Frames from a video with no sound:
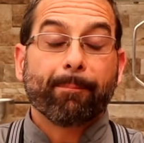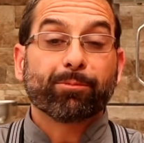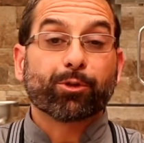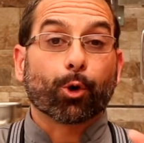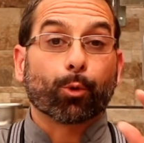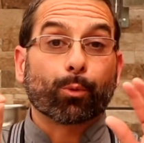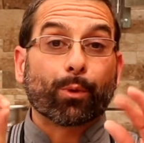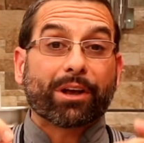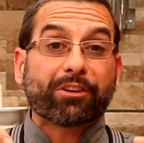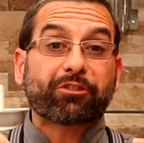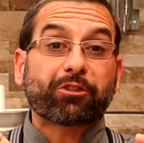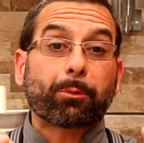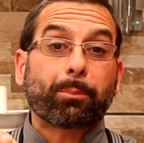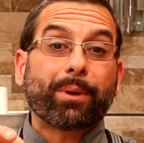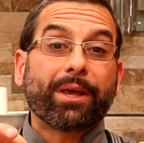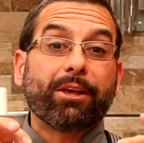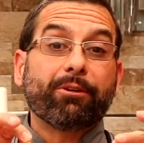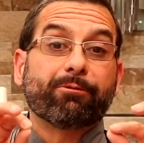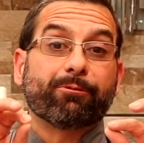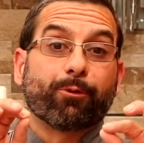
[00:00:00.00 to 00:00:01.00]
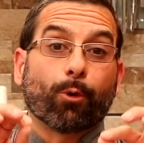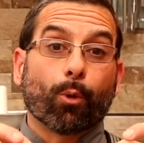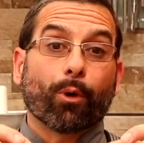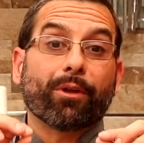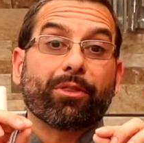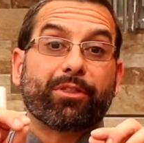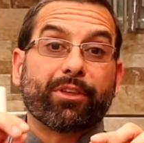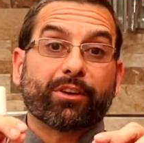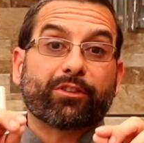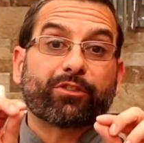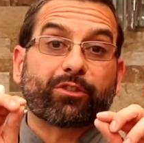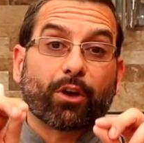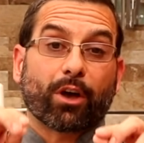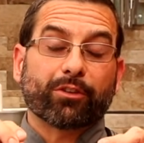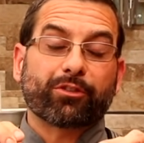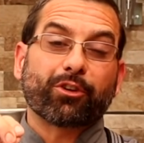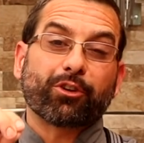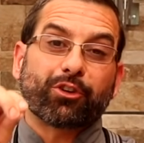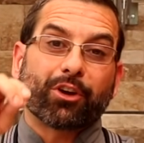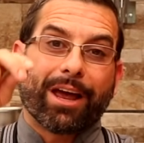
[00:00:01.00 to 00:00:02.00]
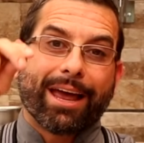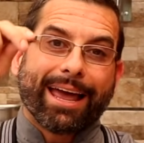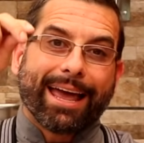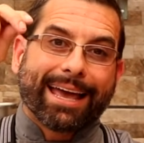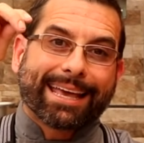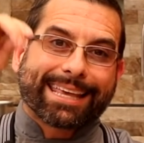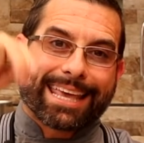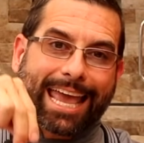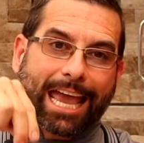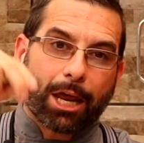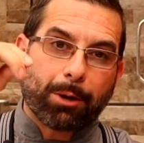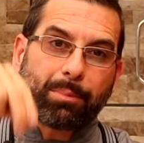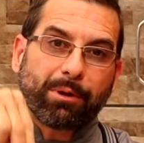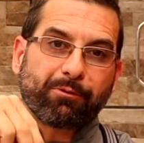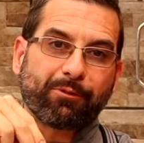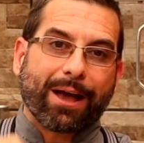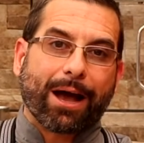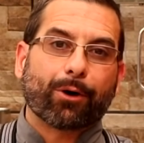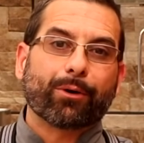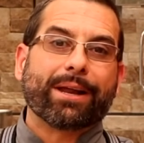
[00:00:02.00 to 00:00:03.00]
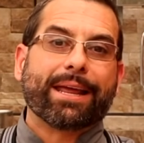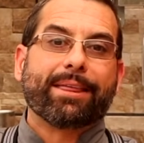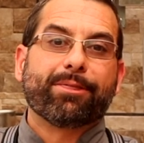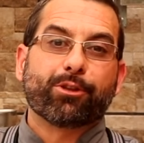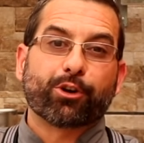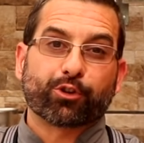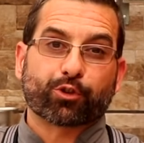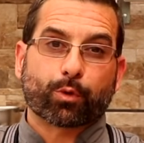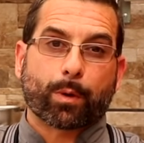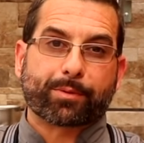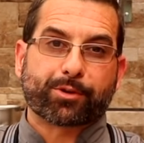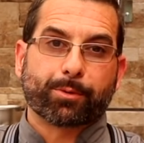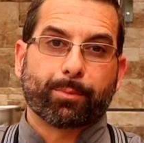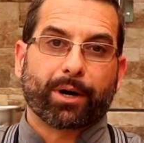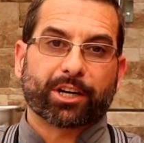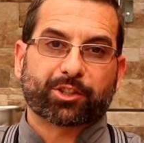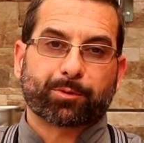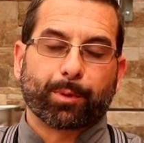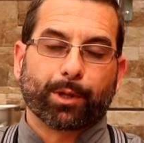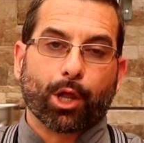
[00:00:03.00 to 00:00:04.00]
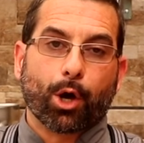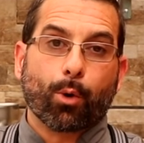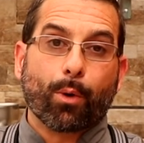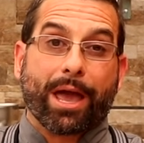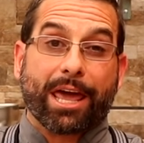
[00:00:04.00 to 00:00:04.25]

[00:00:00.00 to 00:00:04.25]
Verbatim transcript: The recipe for this sausage can be found in the description box below.